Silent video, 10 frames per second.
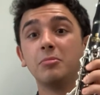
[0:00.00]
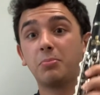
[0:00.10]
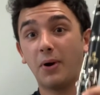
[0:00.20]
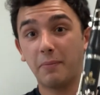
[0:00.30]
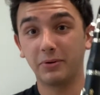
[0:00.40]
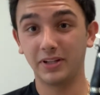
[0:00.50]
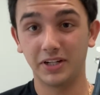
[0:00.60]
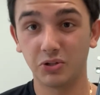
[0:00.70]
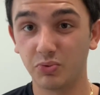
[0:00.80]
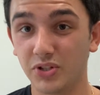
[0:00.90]
properly
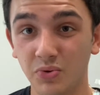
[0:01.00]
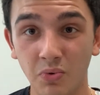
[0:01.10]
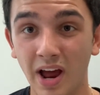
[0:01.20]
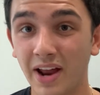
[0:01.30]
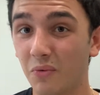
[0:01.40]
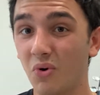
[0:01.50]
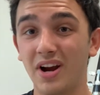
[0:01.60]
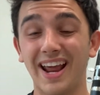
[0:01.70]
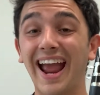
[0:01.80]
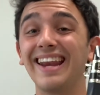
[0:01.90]
because we do not
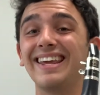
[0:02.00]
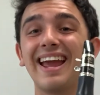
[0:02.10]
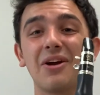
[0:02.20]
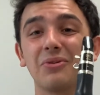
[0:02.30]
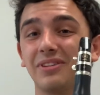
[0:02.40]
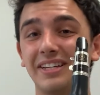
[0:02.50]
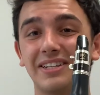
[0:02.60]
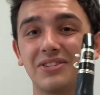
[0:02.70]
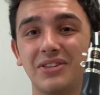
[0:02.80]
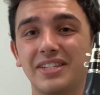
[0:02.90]
want any air
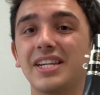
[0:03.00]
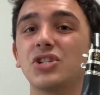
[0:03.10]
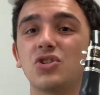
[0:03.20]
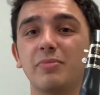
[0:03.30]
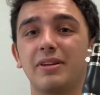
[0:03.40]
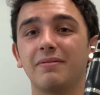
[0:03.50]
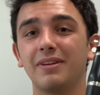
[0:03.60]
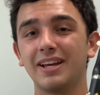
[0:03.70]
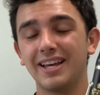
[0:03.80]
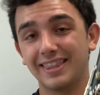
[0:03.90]
leaks on this instrument.
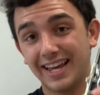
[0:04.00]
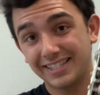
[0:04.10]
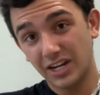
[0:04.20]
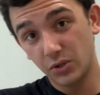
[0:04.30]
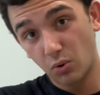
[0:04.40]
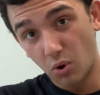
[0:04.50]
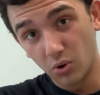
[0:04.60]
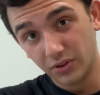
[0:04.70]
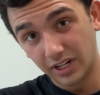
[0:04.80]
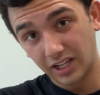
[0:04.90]
That's how you
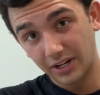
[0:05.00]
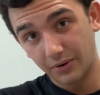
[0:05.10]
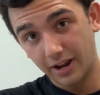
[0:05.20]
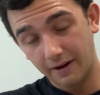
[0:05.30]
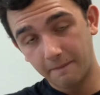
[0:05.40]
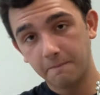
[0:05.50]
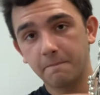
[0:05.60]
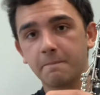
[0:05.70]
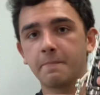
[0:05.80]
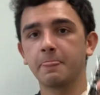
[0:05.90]
hold the clarinet.
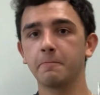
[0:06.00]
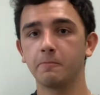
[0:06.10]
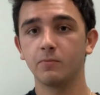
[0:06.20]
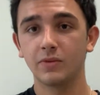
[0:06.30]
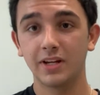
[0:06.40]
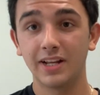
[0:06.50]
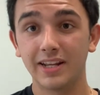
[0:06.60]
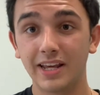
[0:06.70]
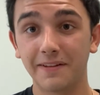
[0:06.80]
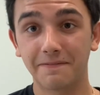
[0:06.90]

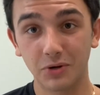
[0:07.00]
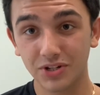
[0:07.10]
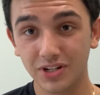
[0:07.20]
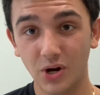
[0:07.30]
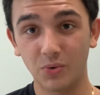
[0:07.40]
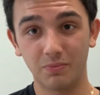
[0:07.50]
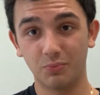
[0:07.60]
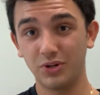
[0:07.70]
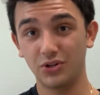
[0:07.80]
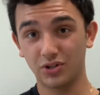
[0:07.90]
Now the first note
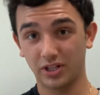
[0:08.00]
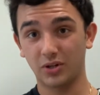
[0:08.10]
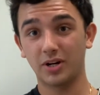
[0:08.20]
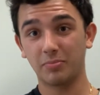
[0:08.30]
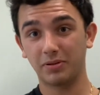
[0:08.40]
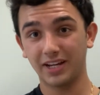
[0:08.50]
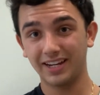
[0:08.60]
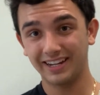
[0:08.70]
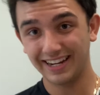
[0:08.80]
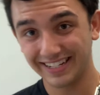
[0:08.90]
we usually learn to play is